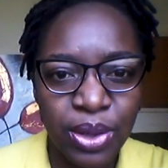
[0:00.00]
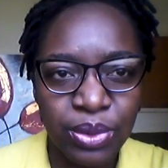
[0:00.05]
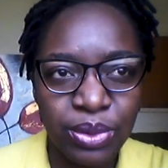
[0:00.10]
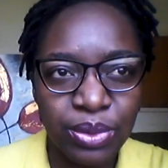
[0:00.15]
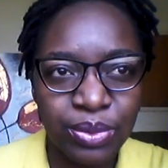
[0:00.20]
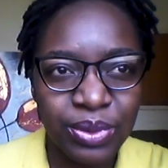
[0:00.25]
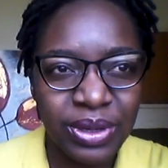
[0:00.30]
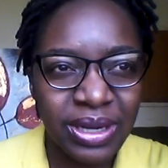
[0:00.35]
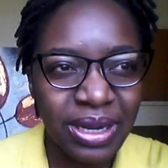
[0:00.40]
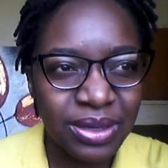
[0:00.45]

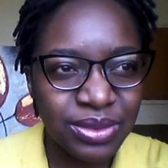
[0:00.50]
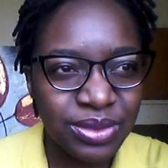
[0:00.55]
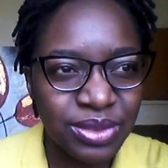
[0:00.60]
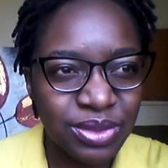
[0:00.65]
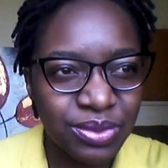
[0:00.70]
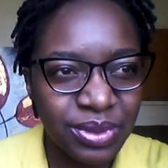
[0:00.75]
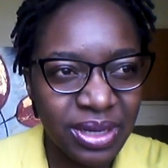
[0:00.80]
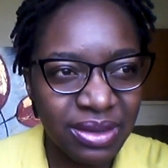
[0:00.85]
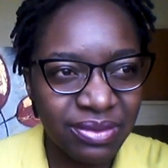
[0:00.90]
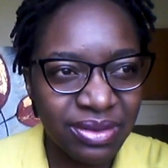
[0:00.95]
We were allowed to
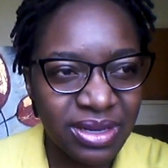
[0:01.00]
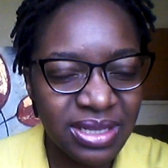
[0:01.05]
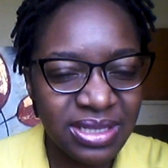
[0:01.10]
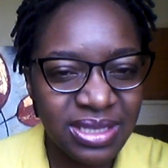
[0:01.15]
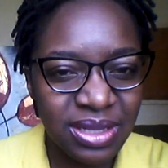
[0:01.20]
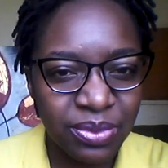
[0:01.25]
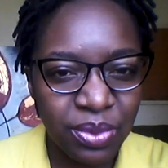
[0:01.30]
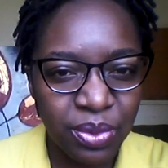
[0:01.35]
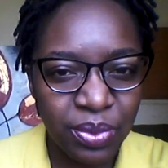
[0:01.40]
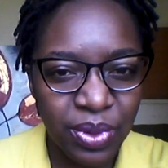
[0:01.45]
do whatever it is
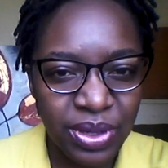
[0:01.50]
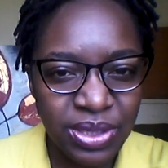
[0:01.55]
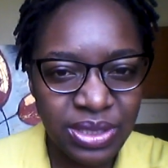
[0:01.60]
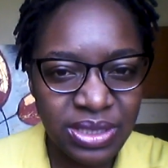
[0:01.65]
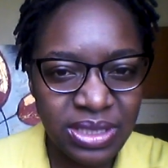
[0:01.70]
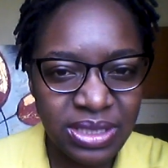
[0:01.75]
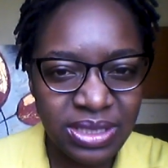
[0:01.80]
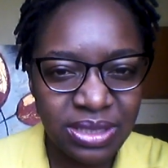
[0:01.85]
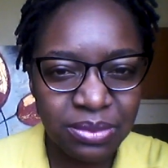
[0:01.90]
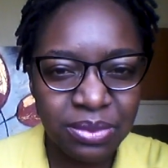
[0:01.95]
that we
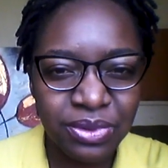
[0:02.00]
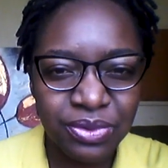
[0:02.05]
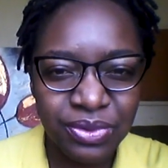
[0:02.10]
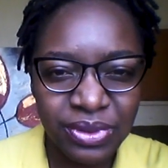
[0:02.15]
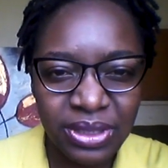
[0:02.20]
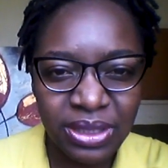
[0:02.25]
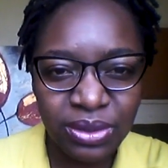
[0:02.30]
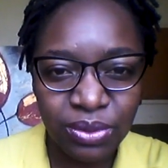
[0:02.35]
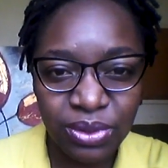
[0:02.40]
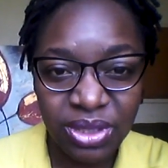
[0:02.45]
wanted. There were
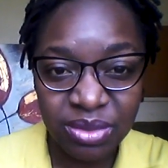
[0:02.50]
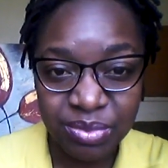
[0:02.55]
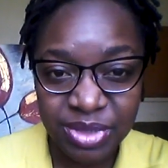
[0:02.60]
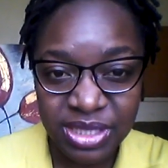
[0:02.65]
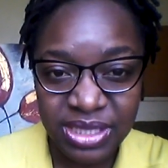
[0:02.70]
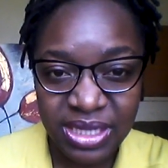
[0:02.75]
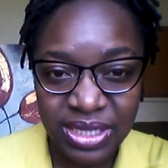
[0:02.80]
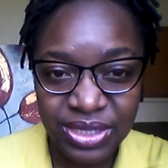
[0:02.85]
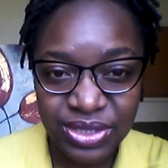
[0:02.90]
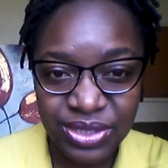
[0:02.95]
really no
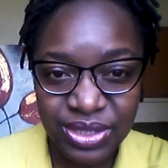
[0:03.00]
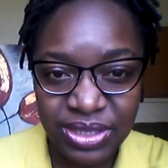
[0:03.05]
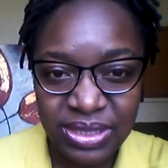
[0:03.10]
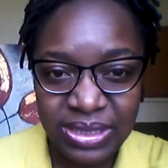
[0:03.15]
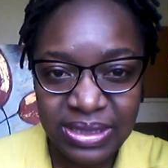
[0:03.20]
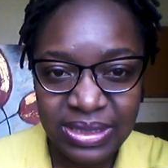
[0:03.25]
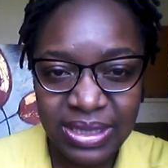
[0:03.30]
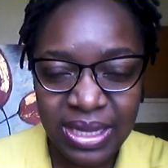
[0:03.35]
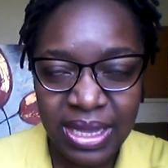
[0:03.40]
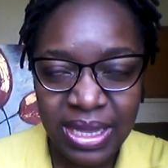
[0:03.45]
limitations.